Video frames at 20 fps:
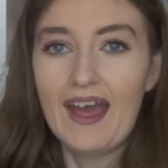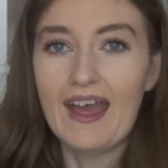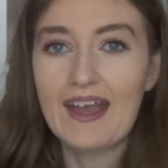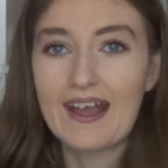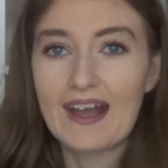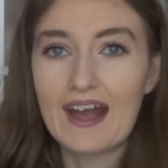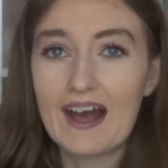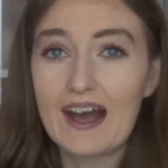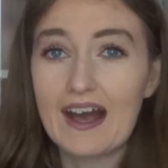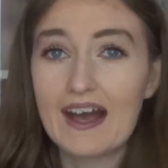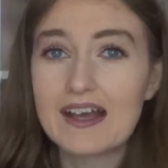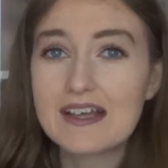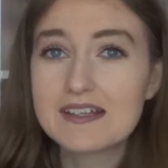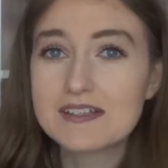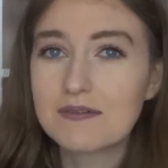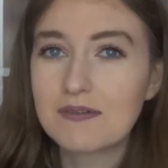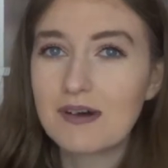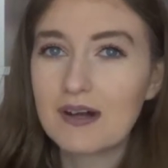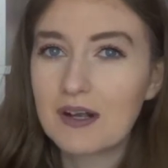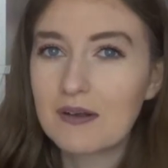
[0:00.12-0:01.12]
Hey guys,
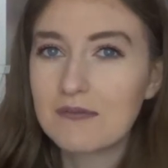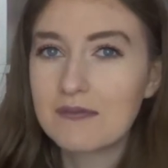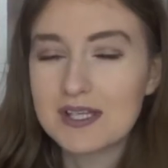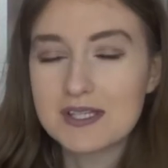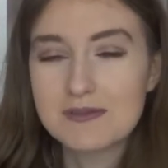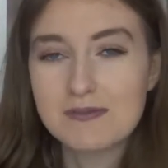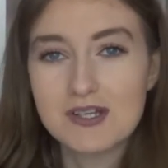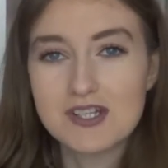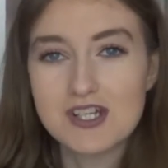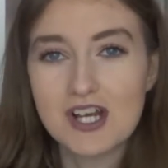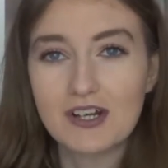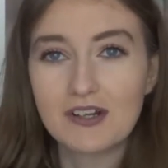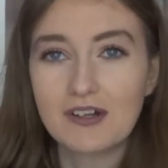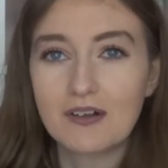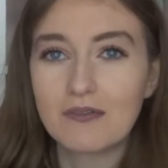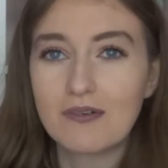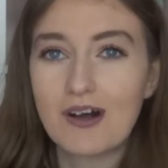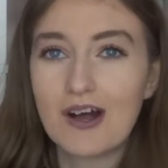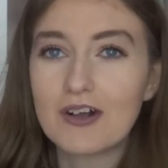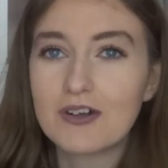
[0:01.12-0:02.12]
welcome back to my channel
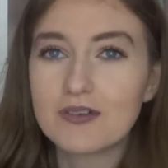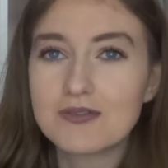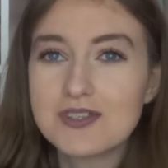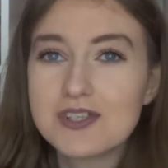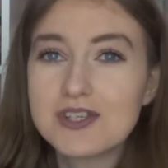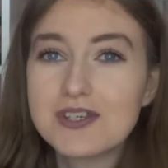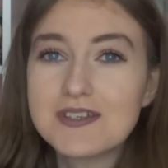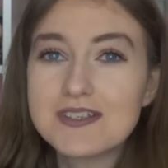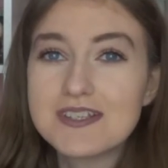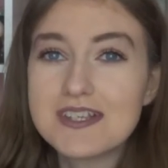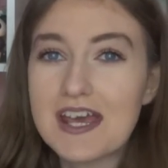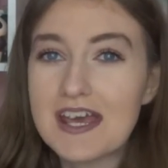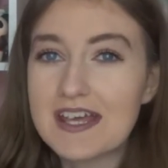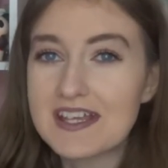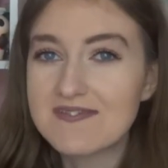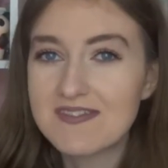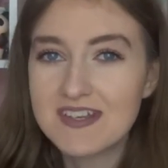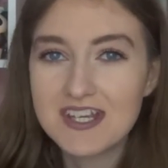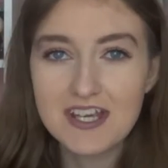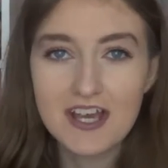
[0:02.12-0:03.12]
and welcome to
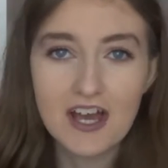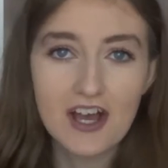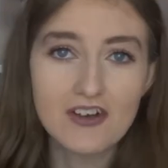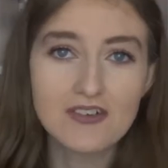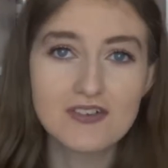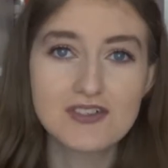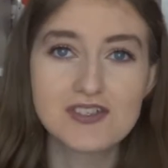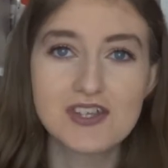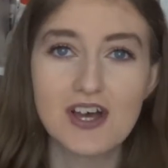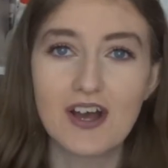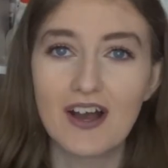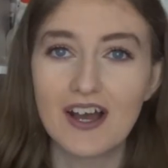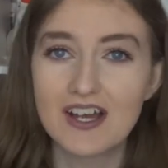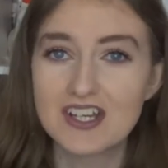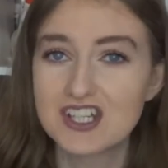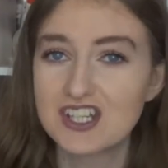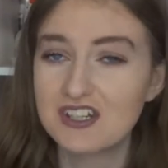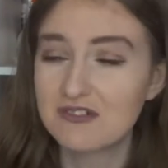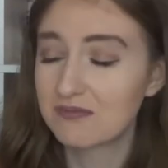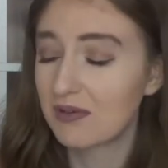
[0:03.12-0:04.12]
today's video. So
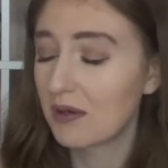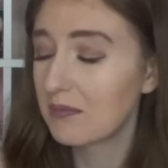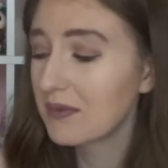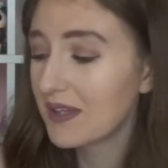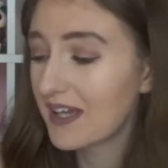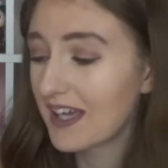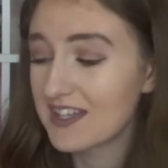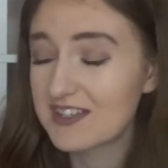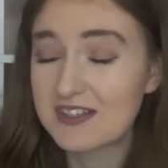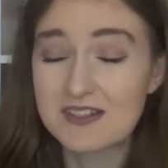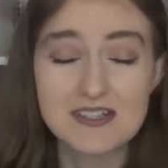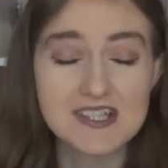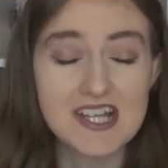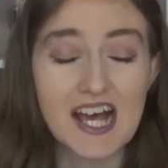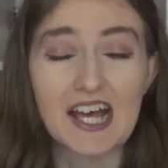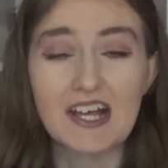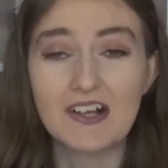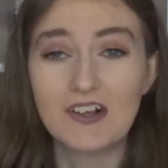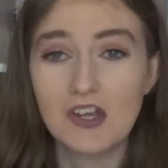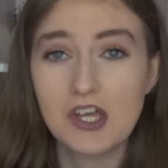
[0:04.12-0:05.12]
as you've probably guessed in the
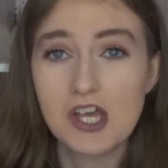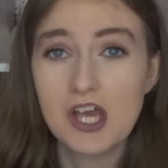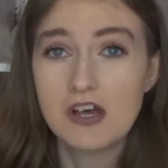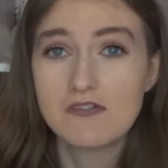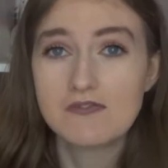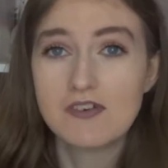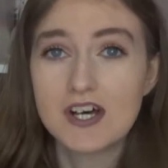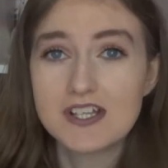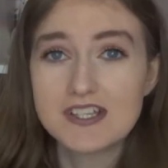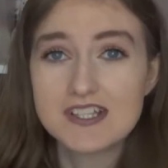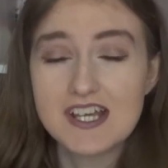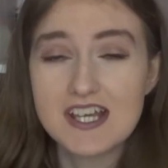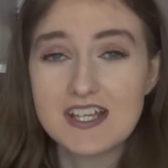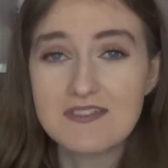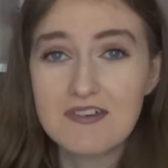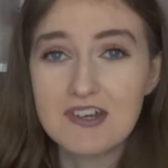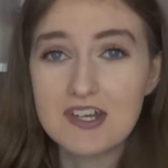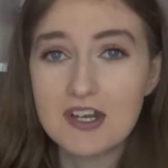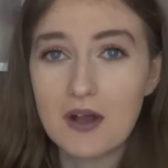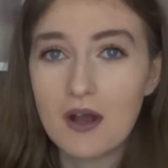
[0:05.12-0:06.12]
title, for today's
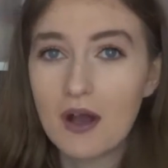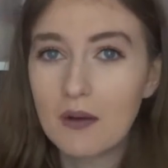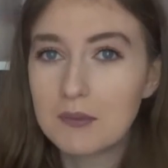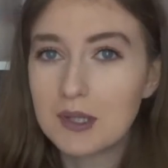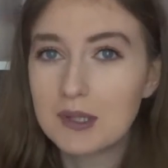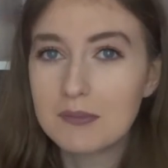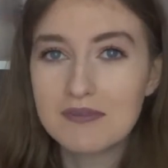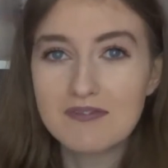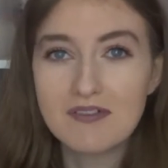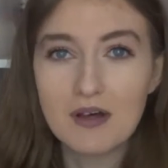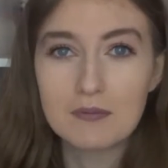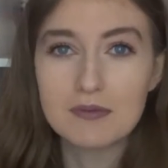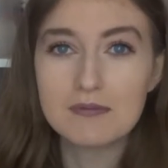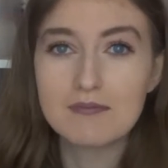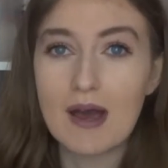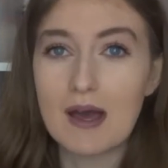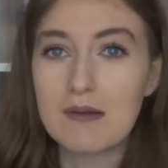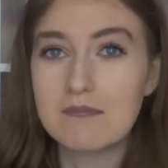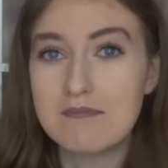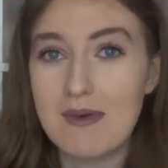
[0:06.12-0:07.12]
video I'm going to be filming
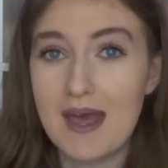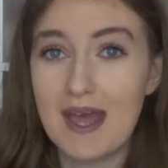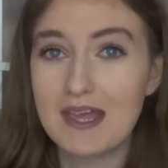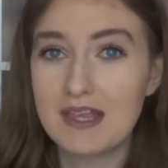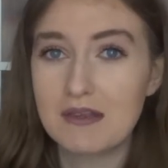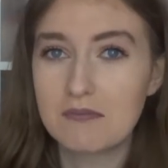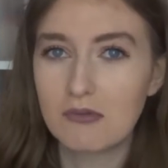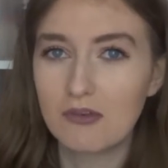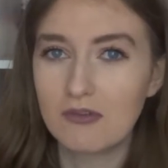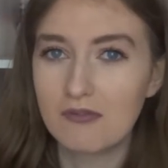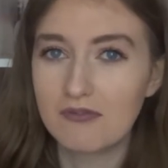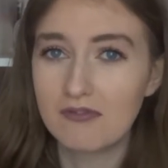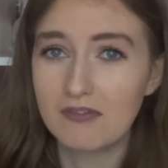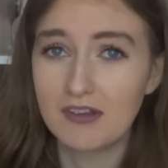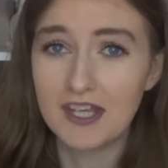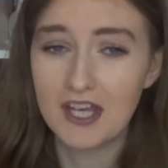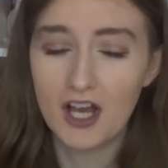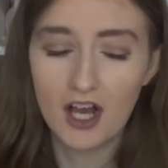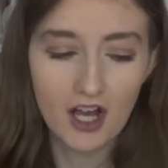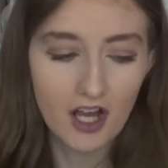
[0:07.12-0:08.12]
my May
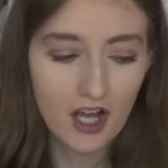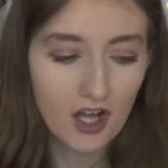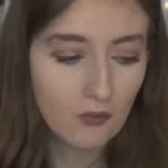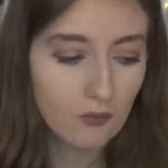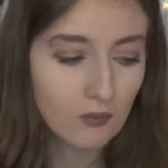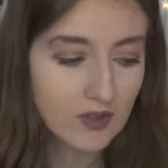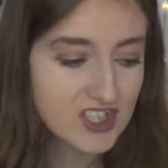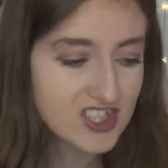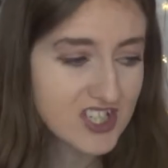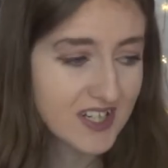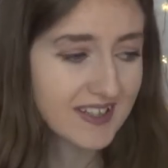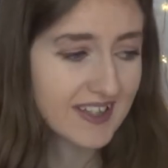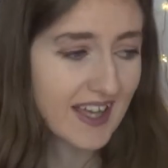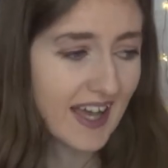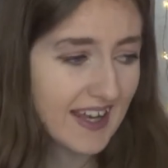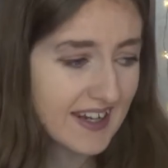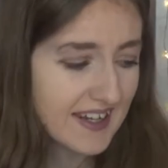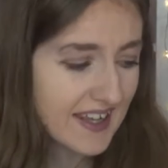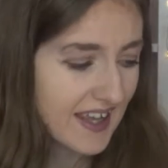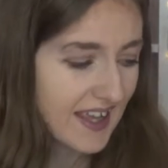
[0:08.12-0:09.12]
monthly haul, which
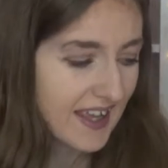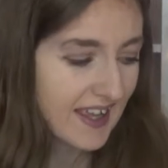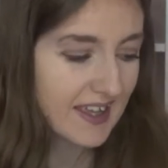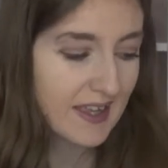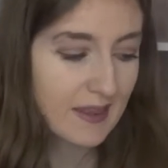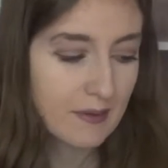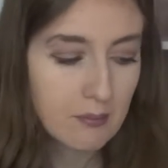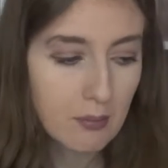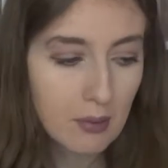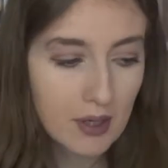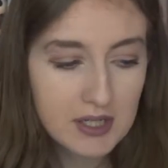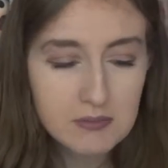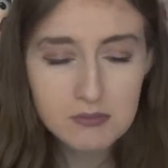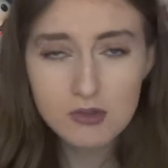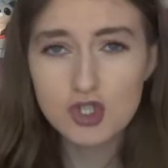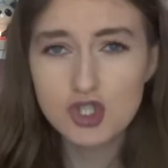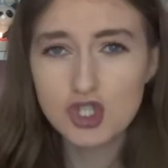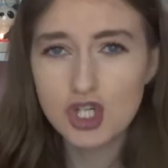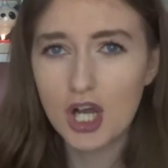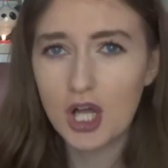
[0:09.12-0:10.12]
again is pretty
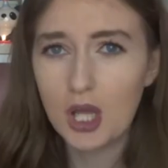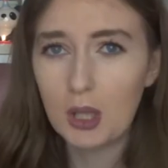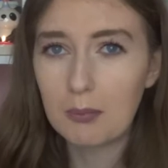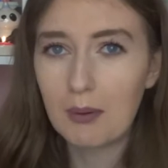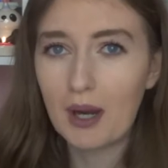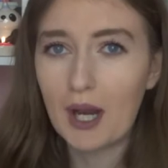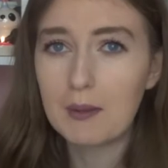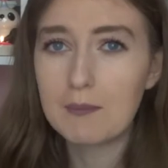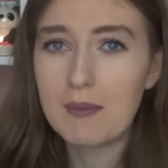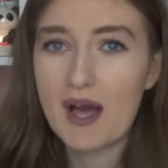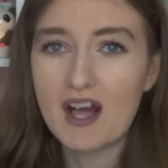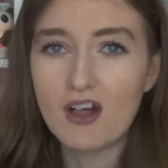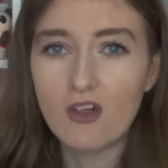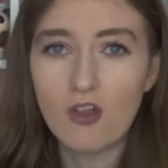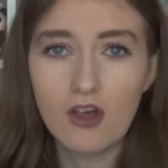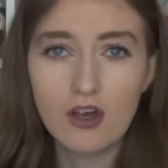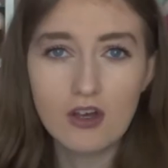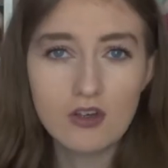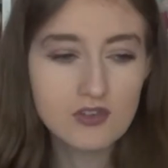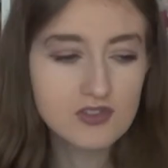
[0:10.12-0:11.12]
much all Primark
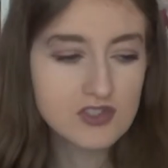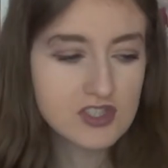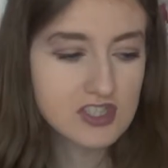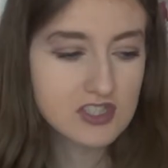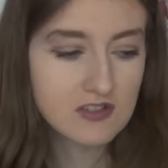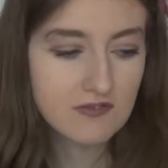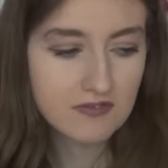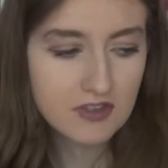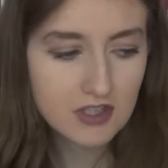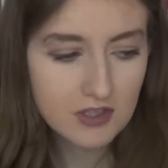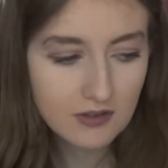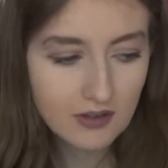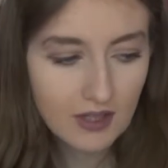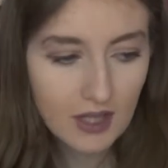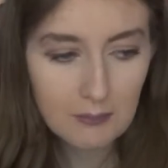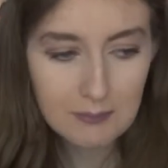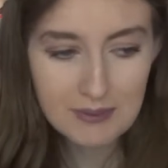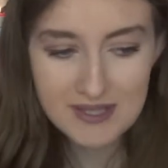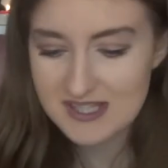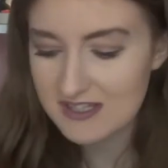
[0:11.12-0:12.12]
clothes. There's a few
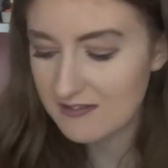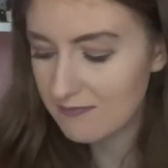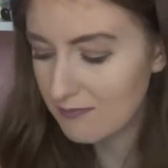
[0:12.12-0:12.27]
little bits of